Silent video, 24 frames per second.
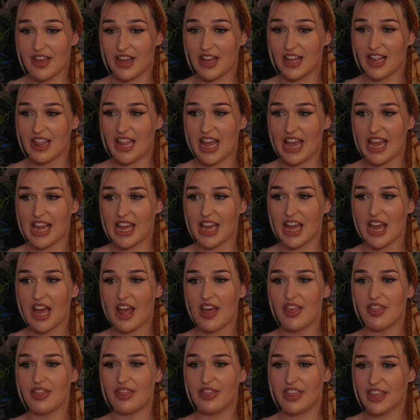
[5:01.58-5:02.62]
I feel like
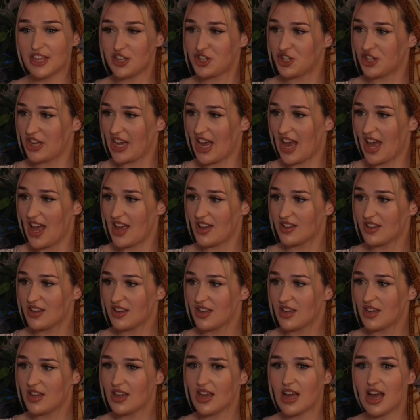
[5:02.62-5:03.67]
this year,
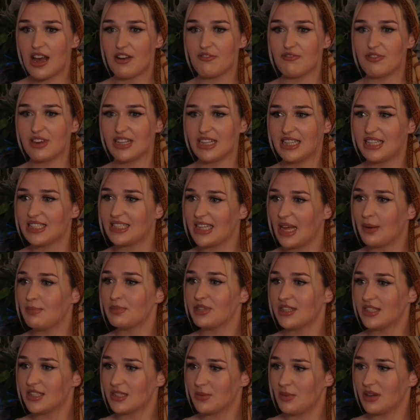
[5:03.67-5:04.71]
I've really
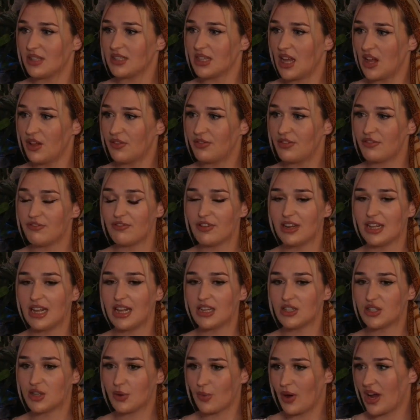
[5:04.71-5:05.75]
stepped into myself. I've
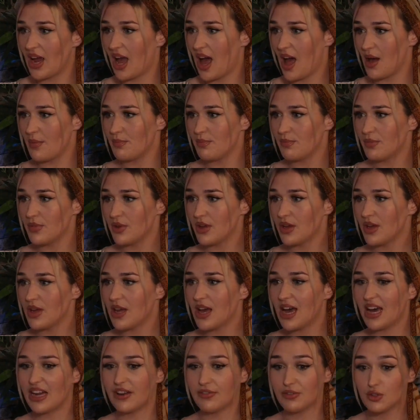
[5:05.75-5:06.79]
realised who I am.
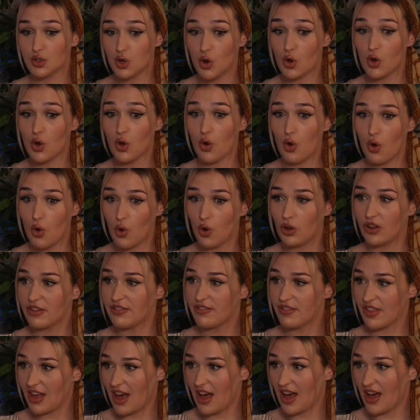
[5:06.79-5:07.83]
And I've took all
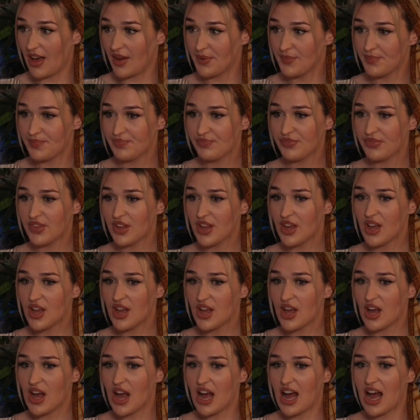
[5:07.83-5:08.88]
of that
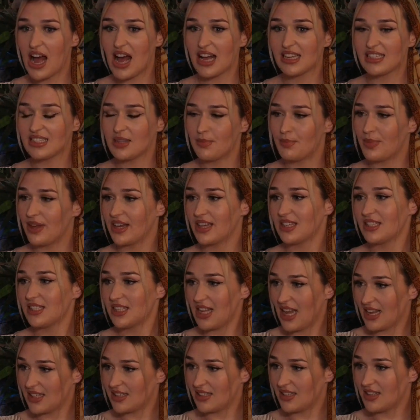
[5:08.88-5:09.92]
as the biggest
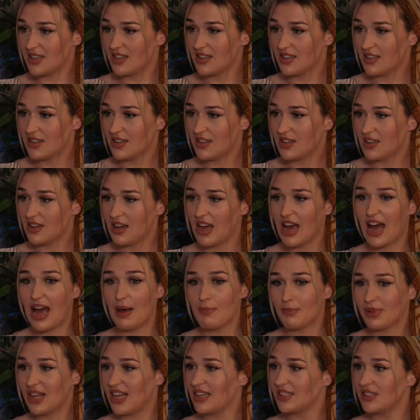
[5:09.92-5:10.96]
lesson
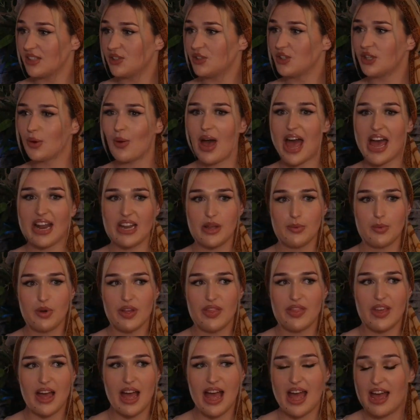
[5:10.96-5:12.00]
and blessing. So
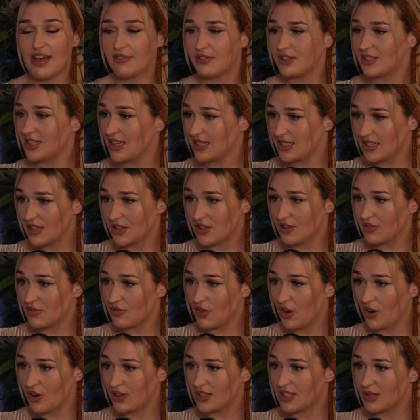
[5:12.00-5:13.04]
anyone that ever said anything
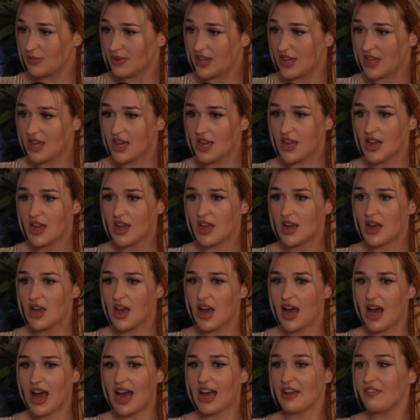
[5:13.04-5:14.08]
wrong to me,
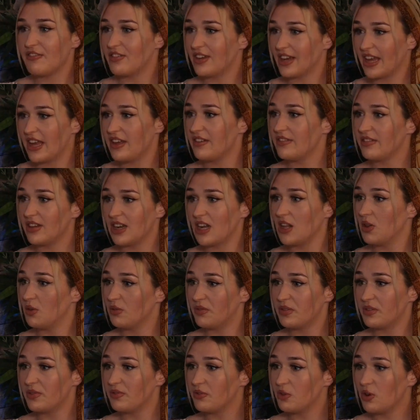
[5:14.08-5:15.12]
I forgive and I
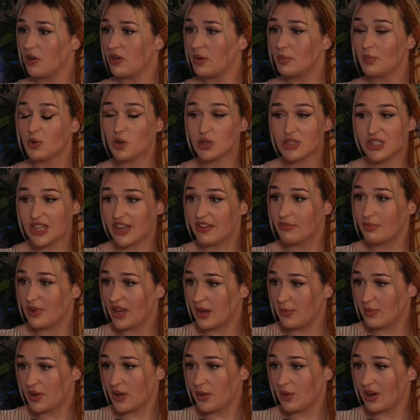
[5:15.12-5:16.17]
love them for it because they've
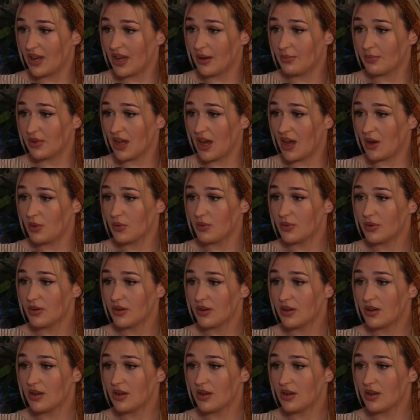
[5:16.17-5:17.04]
made me who I am now.